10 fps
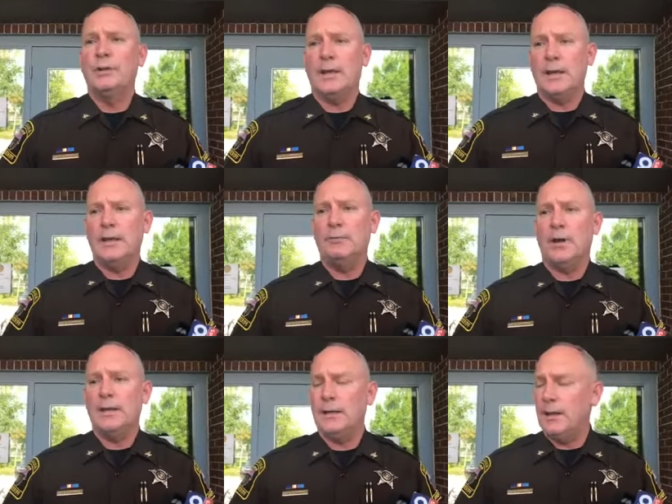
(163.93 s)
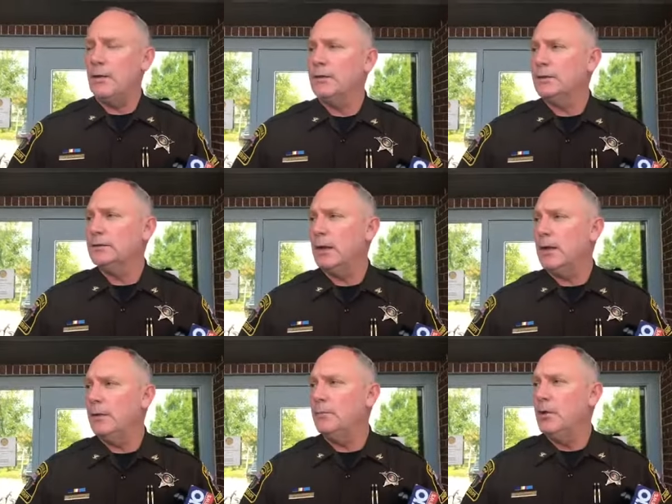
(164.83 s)
detained right now at this
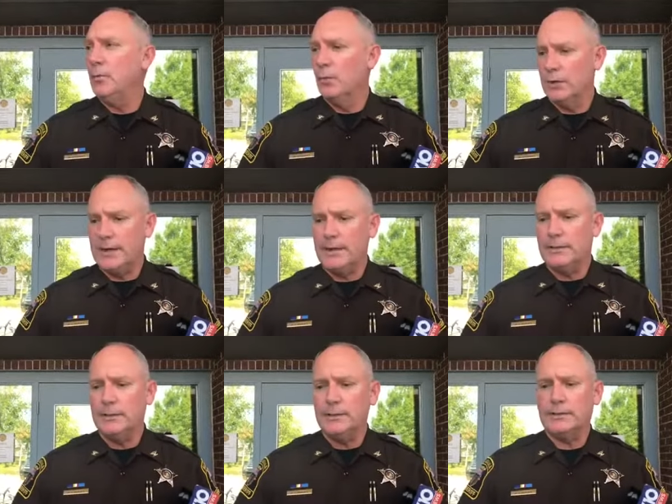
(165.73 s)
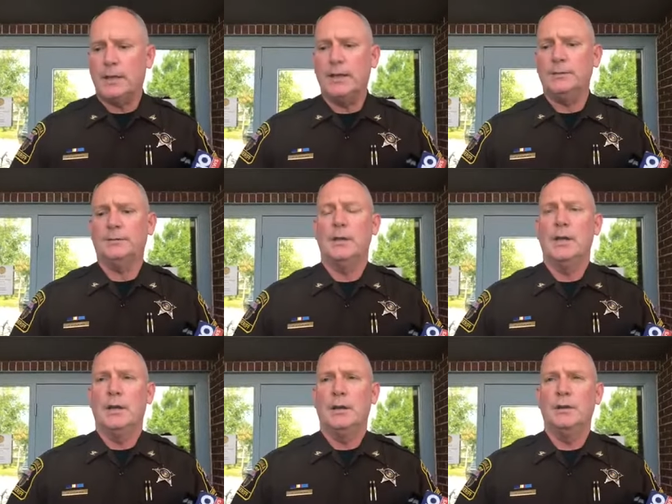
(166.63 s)
time related to this case.
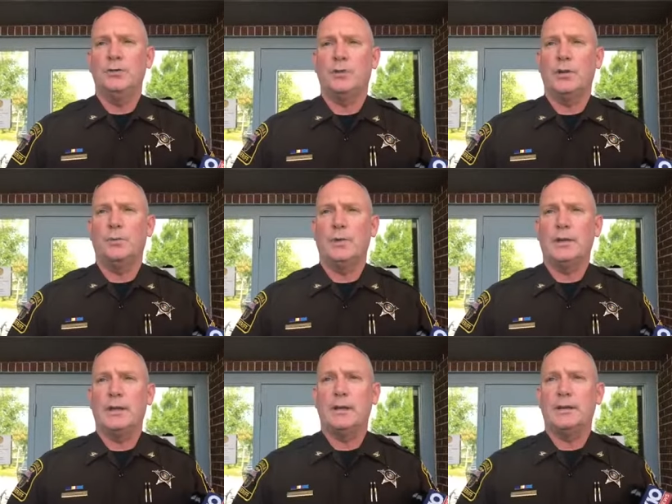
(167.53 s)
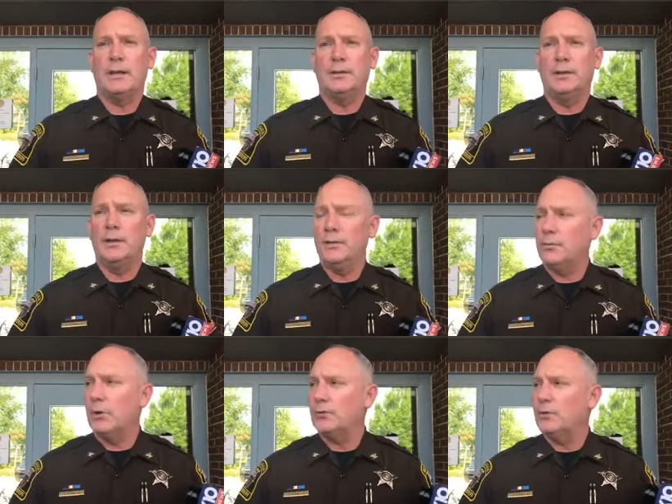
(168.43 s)
Initially, we contacted another
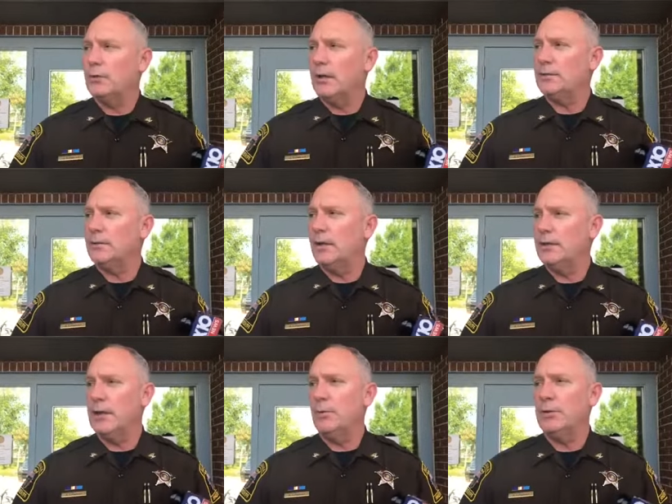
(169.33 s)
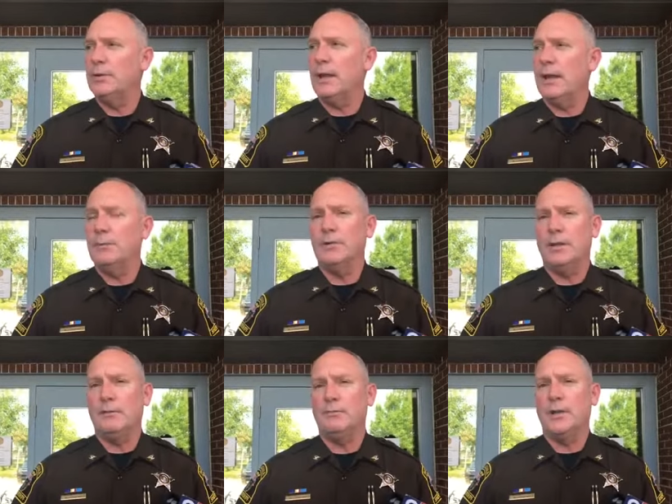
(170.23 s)
person last night. They were detained, but
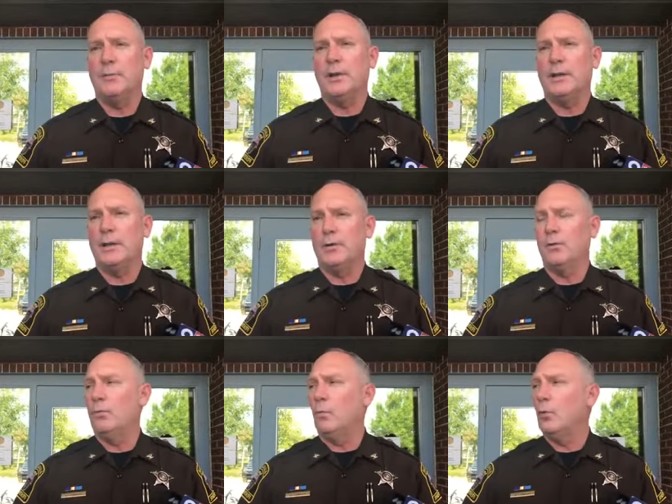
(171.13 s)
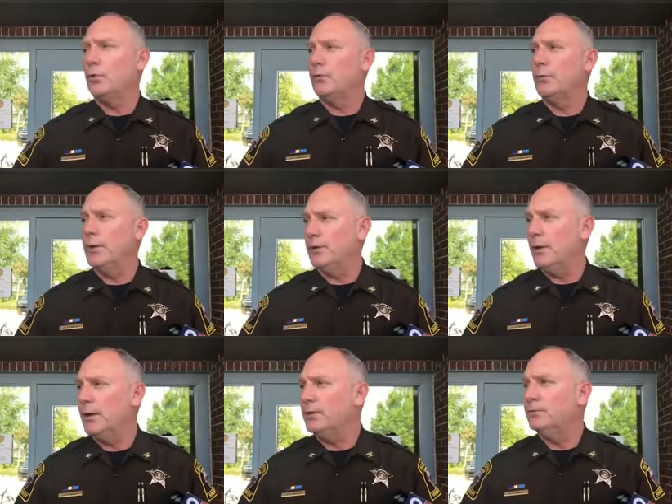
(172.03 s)
they, they're being held on warrants from another
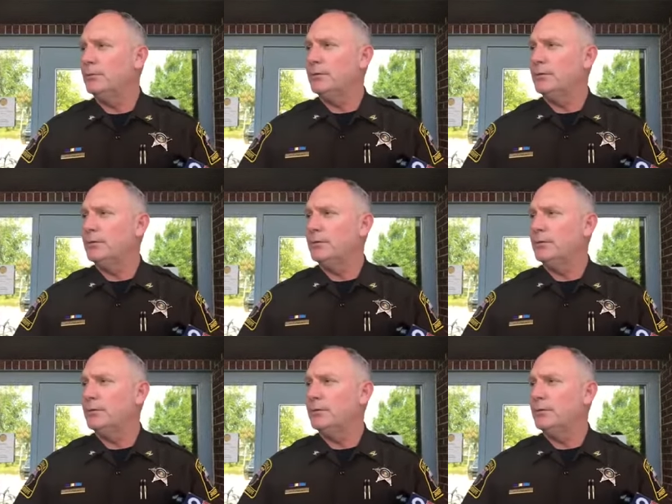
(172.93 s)
agency.